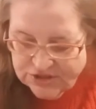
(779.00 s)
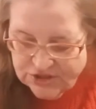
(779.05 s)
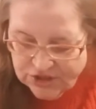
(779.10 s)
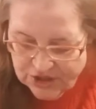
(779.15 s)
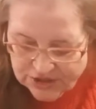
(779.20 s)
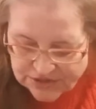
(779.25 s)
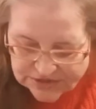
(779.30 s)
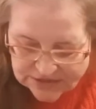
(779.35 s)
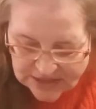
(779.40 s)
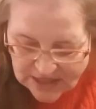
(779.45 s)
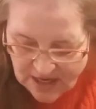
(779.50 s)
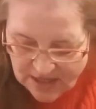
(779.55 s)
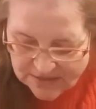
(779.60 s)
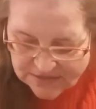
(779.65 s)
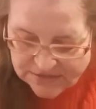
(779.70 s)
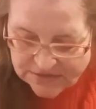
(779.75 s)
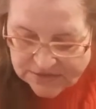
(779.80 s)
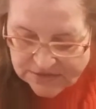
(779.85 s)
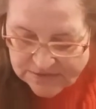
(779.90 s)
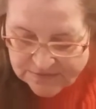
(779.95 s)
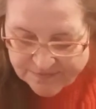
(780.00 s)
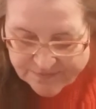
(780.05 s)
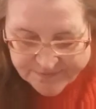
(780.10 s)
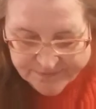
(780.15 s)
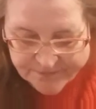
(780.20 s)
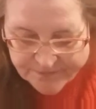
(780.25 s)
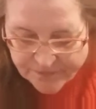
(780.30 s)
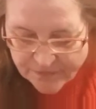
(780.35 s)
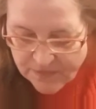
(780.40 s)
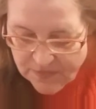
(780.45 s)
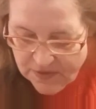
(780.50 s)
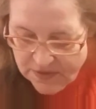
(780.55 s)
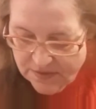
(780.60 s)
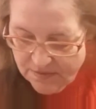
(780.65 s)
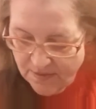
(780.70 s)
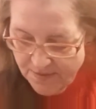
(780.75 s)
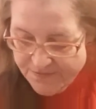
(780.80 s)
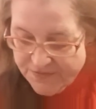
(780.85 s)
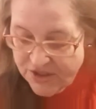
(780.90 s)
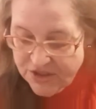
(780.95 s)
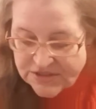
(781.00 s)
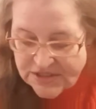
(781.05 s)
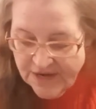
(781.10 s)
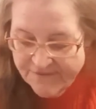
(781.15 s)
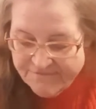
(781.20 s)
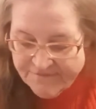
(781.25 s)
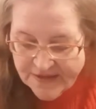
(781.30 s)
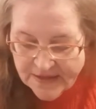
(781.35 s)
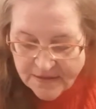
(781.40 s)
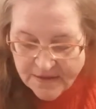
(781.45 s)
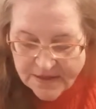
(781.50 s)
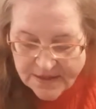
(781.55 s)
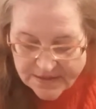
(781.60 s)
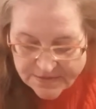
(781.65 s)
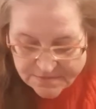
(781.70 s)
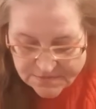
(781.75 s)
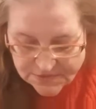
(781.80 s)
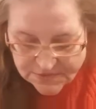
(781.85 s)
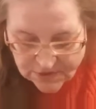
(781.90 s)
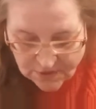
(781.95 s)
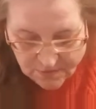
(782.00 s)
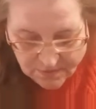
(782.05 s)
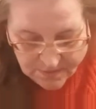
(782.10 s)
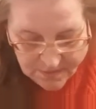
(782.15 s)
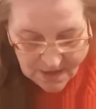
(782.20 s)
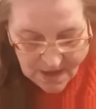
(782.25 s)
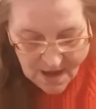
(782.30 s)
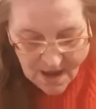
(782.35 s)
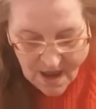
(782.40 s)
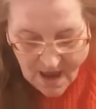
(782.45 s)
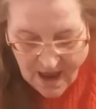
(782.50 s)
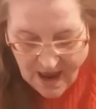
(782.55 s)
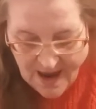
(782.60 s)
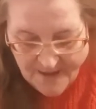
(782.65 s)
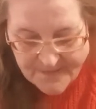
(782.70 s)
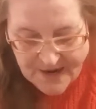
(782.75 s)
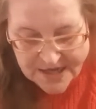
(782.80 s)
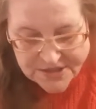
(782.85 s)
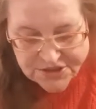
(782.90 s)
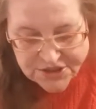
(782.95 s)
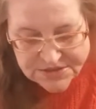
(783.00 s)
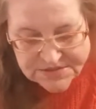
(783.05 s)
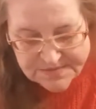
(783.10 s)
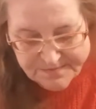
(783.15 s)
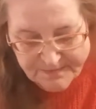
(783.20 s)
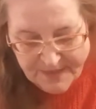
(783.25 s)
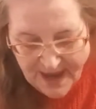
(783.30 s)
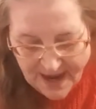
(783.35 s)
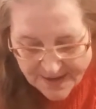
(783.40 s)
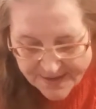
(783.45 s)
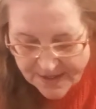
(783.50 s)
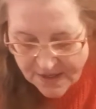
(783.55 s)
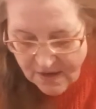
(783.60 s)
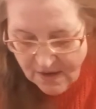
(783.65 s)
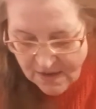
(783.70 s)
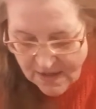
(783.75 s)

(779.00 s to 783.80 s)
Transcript: just not, I'm just not feeling it. So I may just pack it all